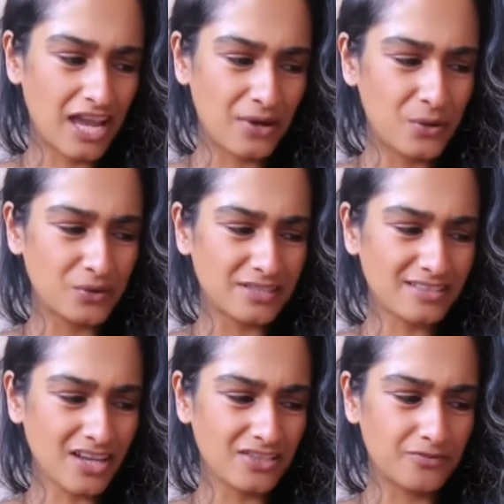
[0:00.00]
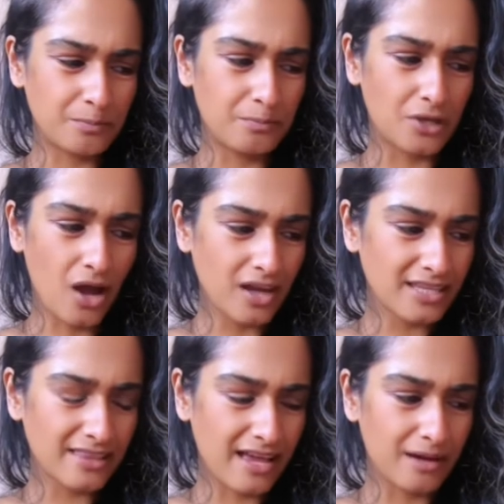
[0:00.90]
caused this kind of block in
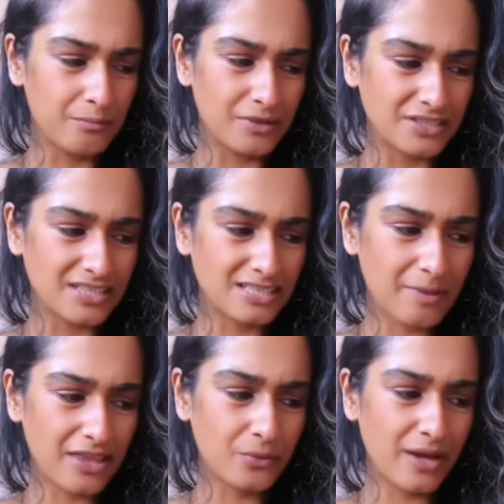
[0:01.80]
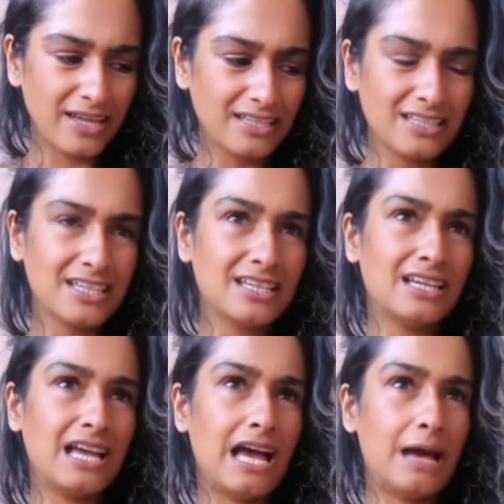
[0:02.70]
their abundance pathway.
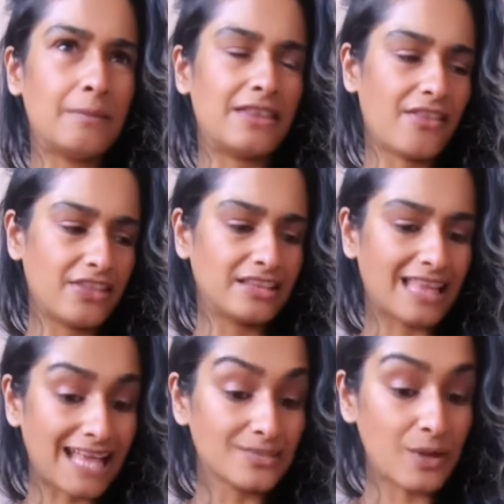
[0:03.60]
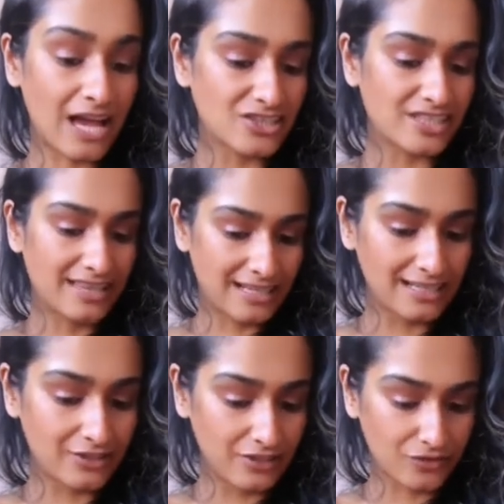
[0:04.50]
And I think that's what actually they're
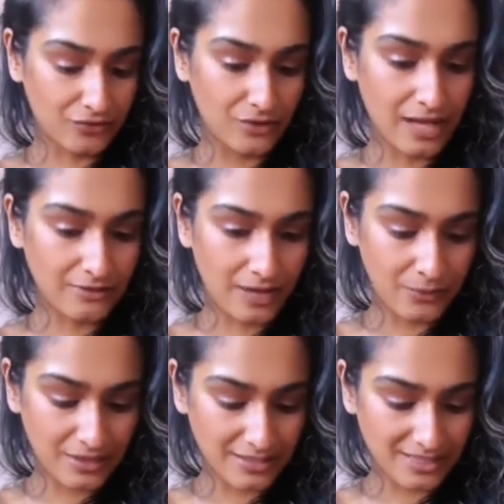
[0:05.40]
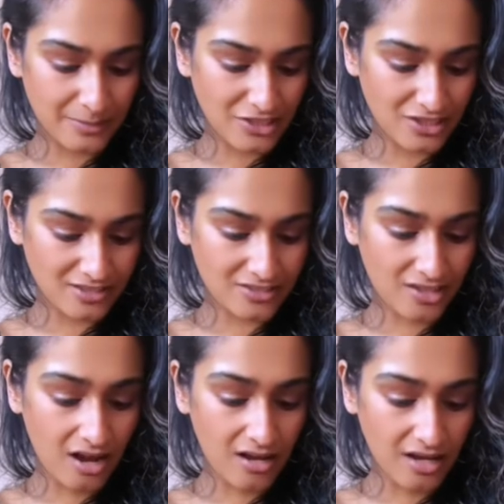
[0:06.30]
clearing through now. Now with this, especially the
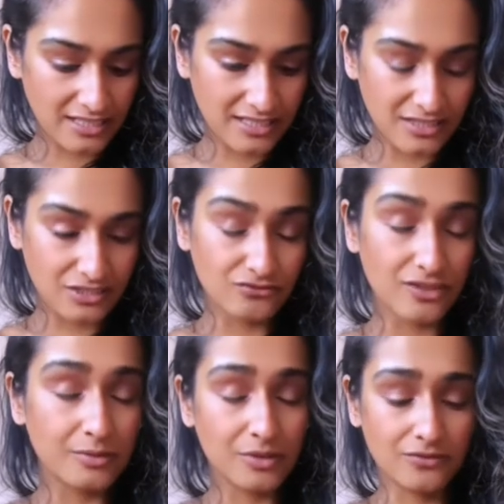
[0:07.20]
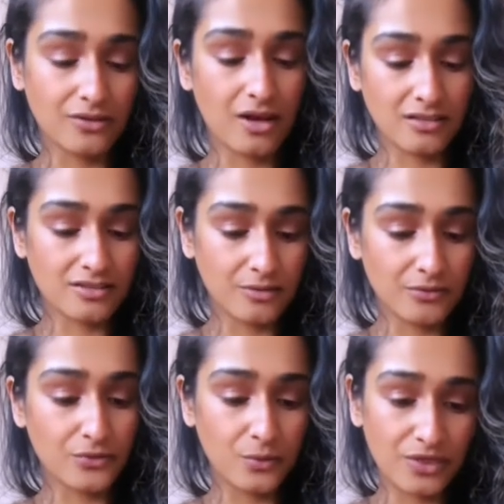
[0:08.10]
Star card here, it's a really beautiful card to come
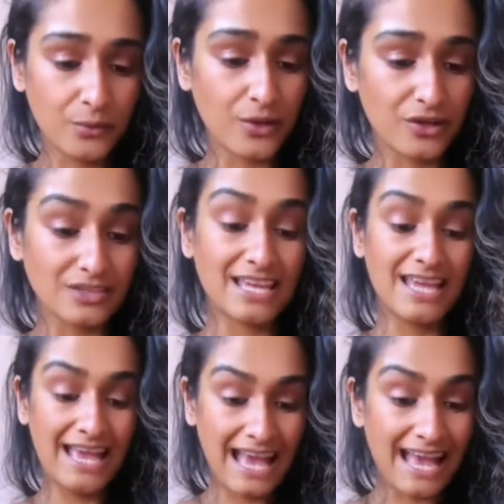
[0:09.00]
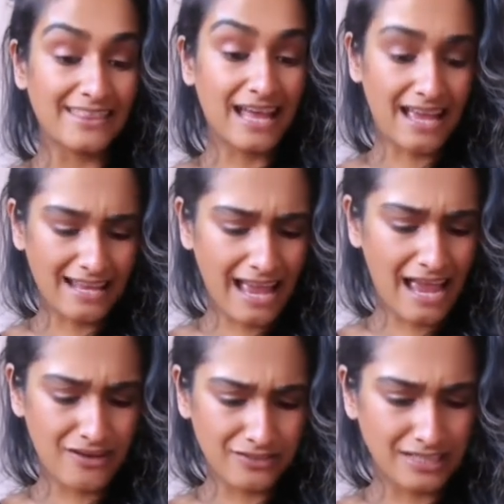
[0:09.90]
through with the World and that
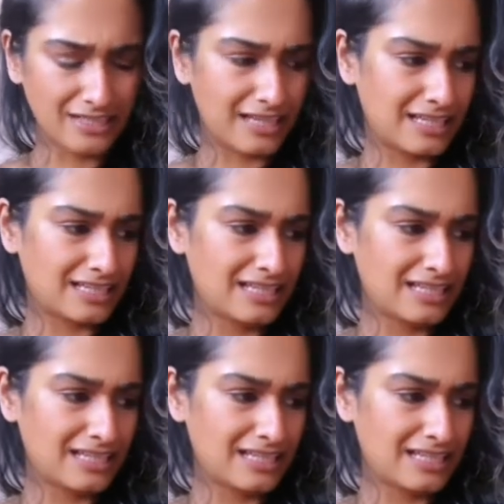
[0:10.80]
heavy, like,